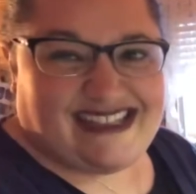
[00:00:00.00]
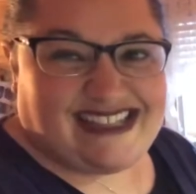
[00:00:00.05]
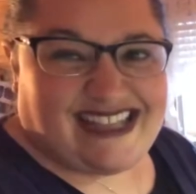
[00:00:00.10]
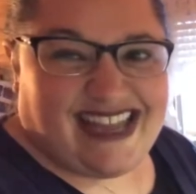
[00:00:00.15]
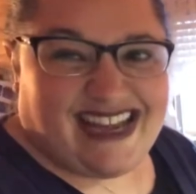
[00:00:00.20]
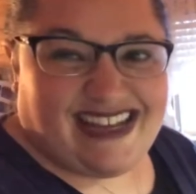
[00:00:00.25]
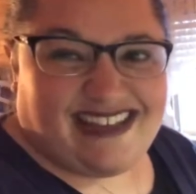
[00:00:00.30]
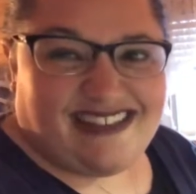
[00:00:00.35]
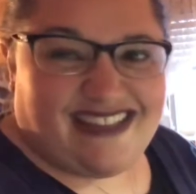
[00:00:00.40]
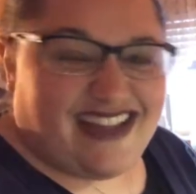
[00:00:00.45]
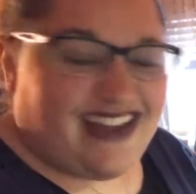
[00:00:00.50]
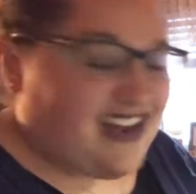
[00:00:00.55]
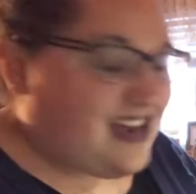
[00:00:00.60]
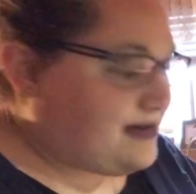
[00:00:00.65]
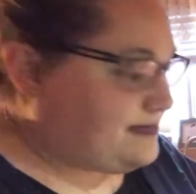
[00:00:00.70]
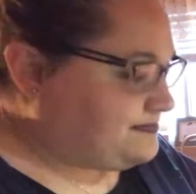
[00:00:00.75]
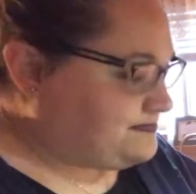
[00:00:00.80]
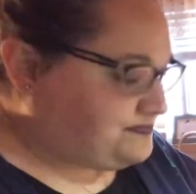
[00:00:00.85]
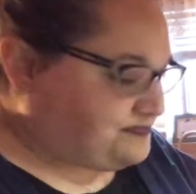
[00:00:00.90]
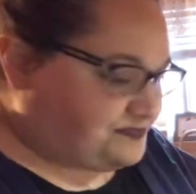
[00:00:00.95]
getting there,
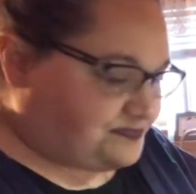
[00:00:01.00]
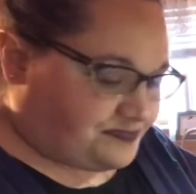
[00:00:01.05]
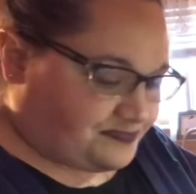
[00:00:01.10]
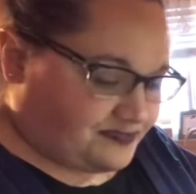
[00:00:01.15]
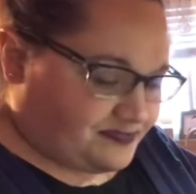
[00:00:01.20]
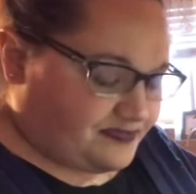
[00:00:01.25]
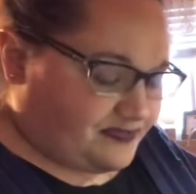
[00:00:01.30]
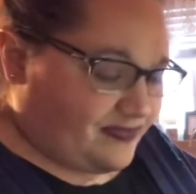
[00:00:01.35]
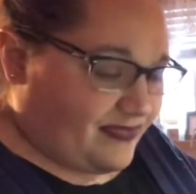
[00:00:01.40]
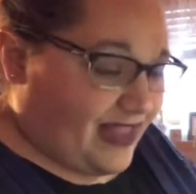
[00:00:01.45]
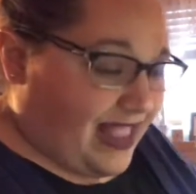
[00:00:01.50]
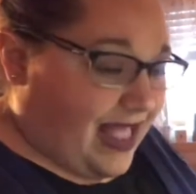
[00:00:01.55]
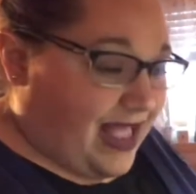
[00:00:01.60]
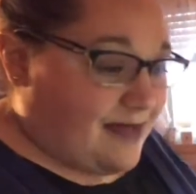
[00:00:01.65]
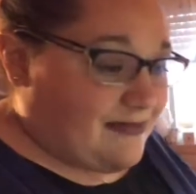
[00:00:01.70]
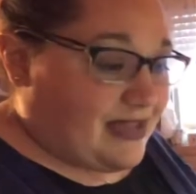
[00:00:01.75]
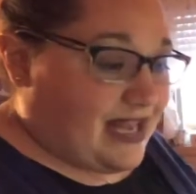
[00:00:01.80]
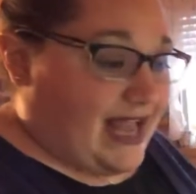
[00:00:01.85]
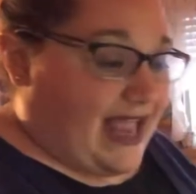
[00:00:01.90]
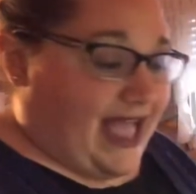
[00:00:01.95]

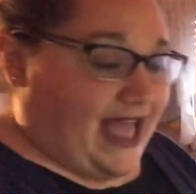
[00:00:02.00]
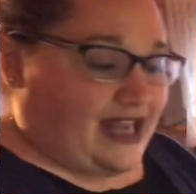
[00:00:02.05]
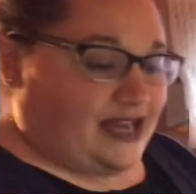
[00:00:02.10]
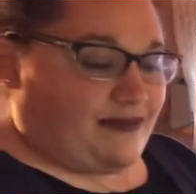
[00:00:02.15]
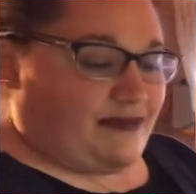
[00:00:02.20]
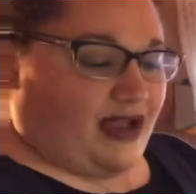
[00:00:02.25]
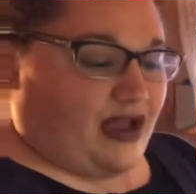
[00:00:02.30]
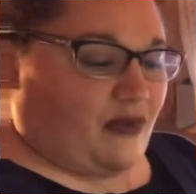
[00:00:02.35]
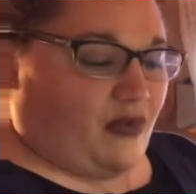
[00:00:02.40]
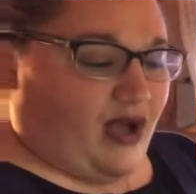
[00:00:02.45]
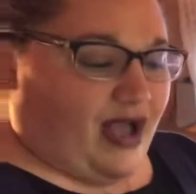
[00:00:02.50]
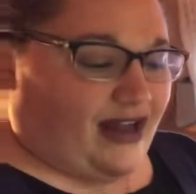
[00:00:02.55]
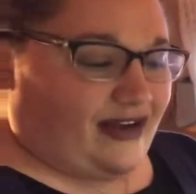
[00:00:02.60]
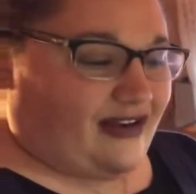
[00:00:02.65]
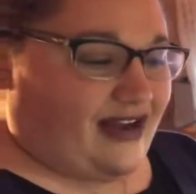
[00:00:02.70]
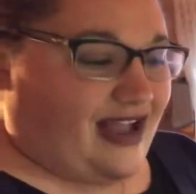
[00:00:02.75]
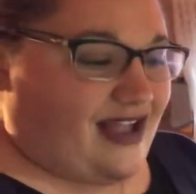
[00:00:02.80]
I'm gonna add in my water.